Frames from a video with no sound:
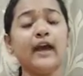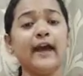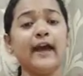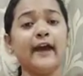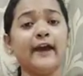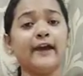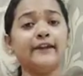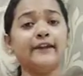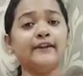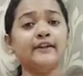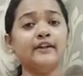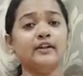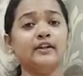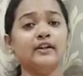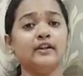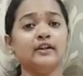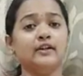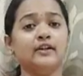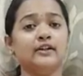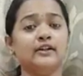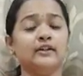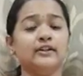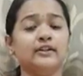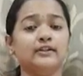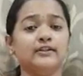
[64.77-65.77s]
And
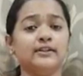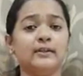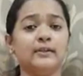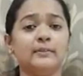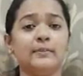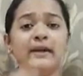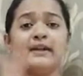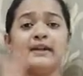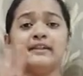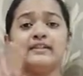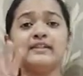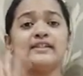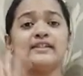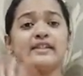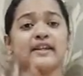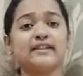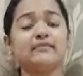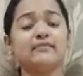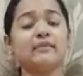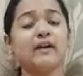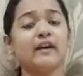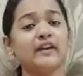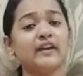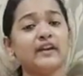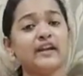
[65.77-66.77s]
the main
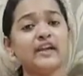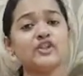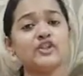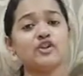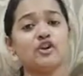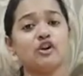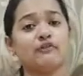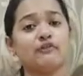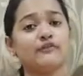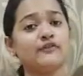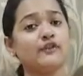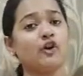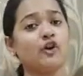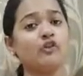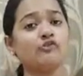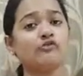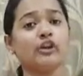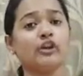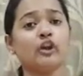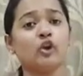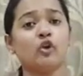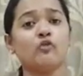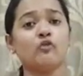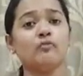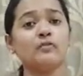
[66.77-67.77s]
disadvantage of
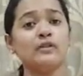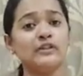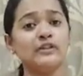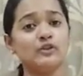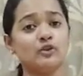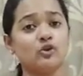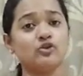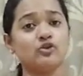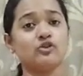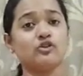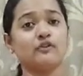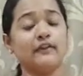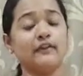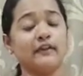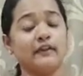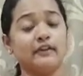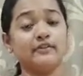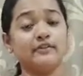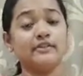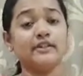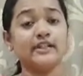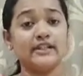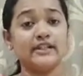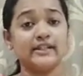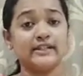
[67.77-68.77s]
non-renewable source of
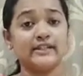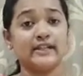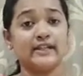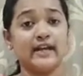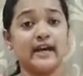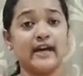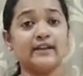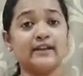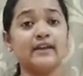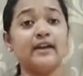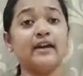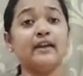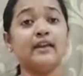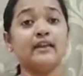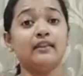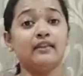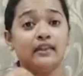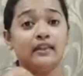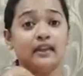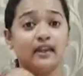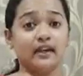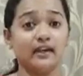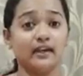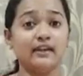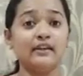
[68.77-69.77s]
energy is that
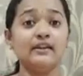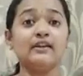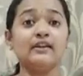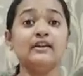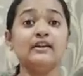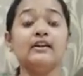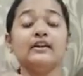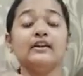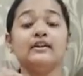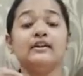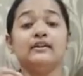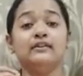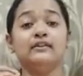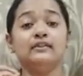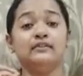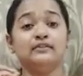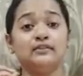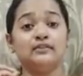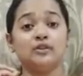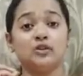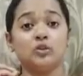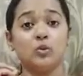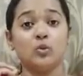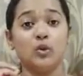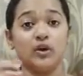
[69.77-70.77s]
their
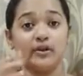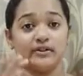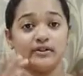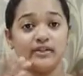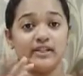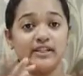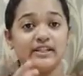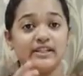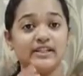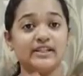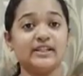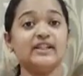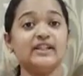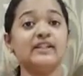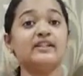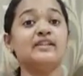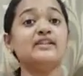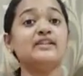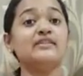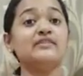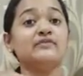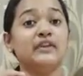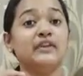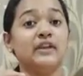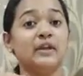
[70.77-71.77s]
quantity
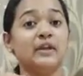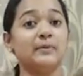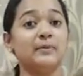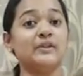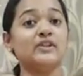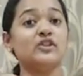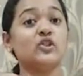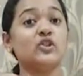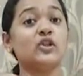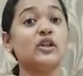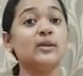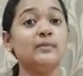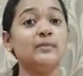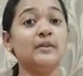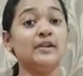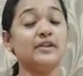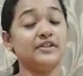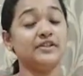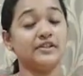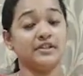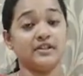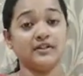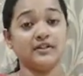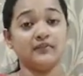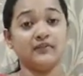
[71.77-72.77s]
is very much
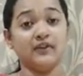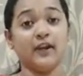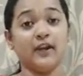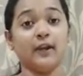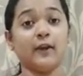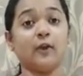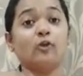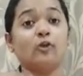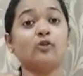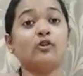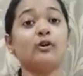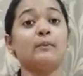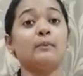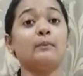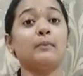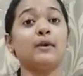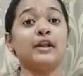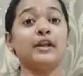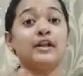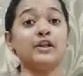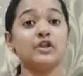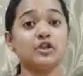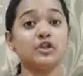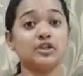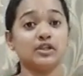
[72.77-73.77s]
limited. We cannot
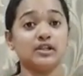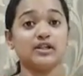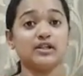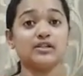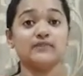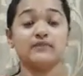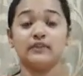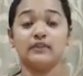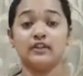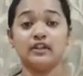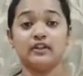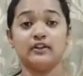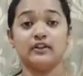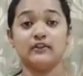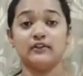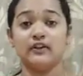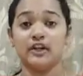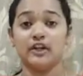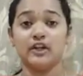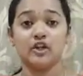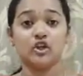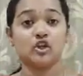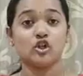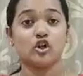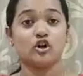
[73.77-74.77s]
replenish it within a
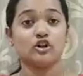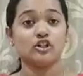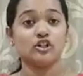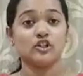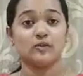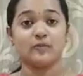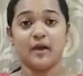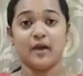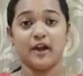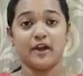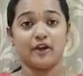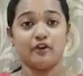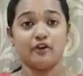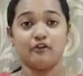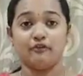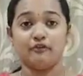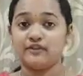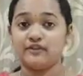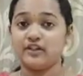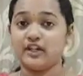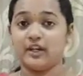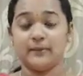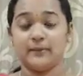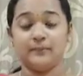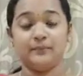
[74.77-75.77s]
very short span of
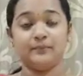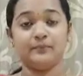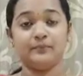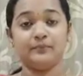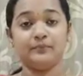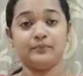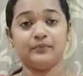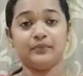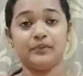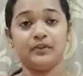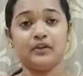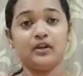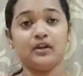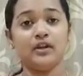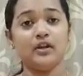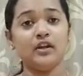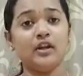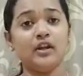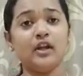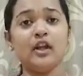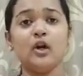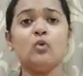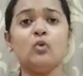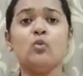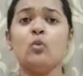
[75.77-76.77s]
time.
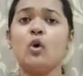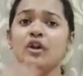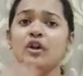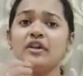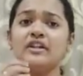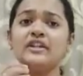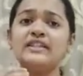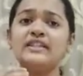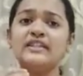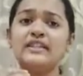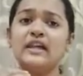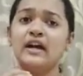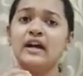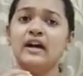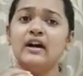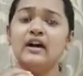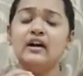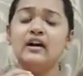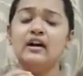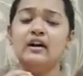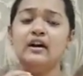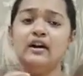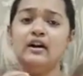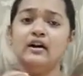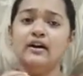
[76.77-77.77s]
Now, what is
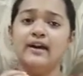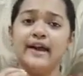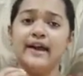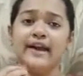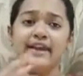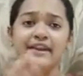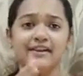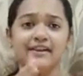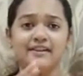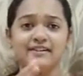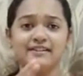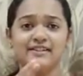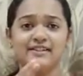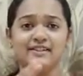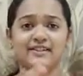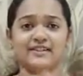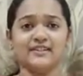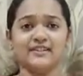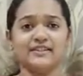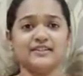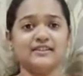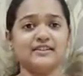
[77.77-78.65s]
energy?